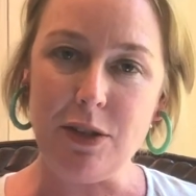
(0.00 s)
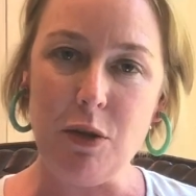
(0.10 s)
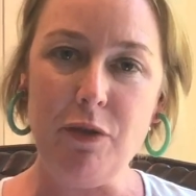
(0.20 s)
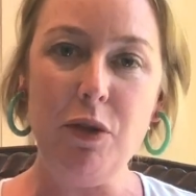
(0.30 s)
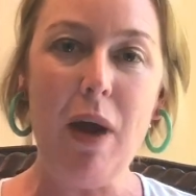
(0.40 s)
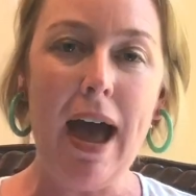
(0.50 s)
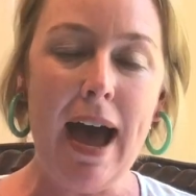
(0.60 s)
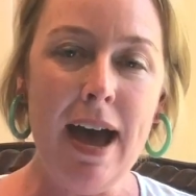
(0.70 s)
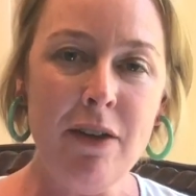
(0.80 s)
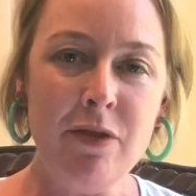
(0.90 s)
So if you
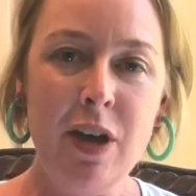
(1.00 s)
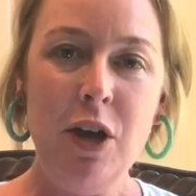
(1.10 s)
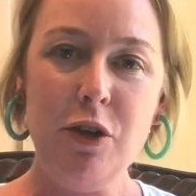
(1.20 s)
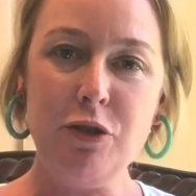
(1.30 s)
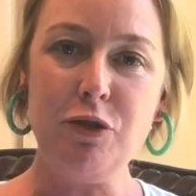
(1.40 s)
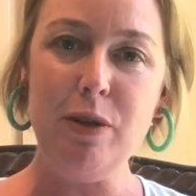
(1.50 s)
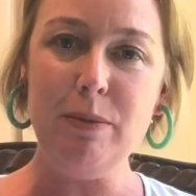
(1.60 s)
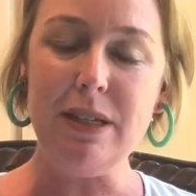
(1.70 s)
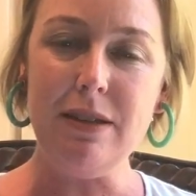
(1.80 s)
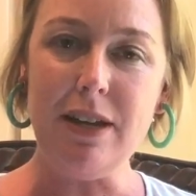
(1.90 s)
have your Streams
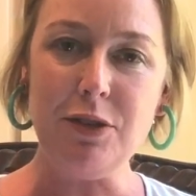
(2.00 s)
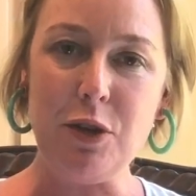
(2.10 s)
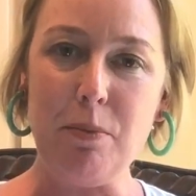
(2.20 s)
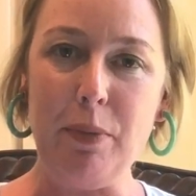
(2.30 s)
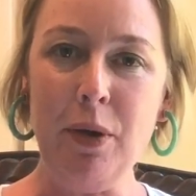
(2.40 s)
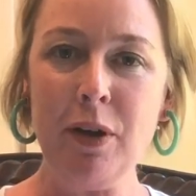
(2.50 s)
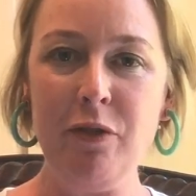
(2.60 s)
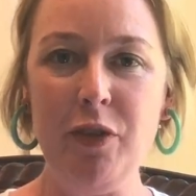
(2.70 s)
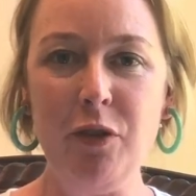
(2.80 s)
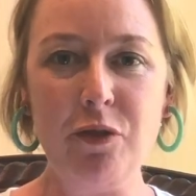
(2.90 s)
in the Desert book,
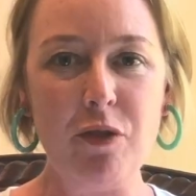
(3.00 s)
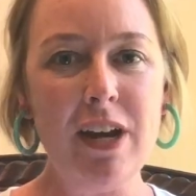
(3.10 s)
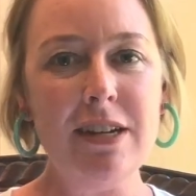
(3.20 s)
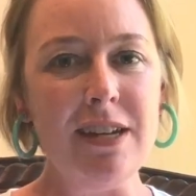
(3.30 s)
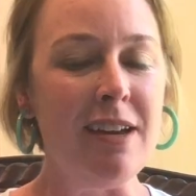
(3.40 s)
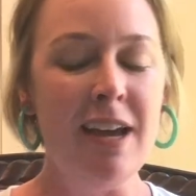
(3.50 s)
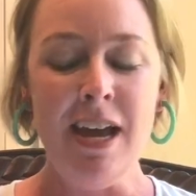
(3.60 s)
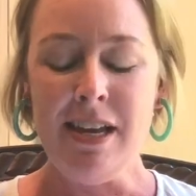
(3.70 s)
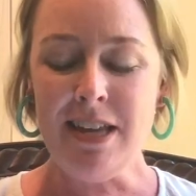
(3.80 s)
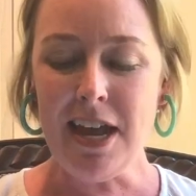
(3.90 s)
feel free to
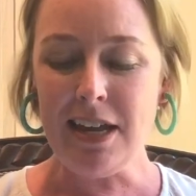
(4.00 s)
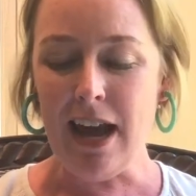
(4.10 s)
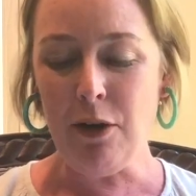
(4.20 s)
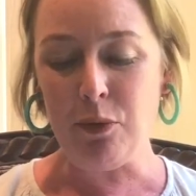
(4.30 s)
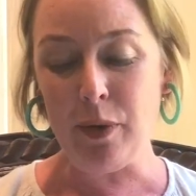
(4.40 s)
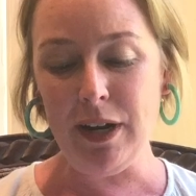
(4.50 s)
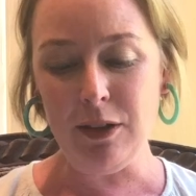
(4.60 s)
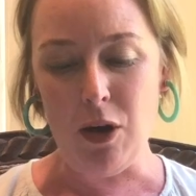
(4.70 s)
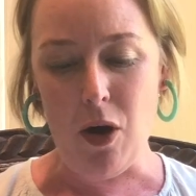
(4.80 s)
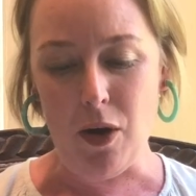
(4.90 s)
take it out and read
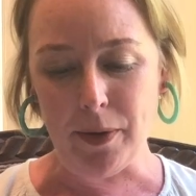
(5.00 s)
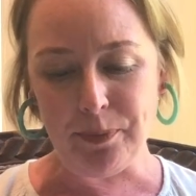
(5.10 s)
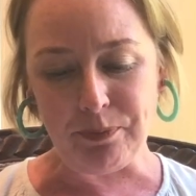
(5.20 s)
along.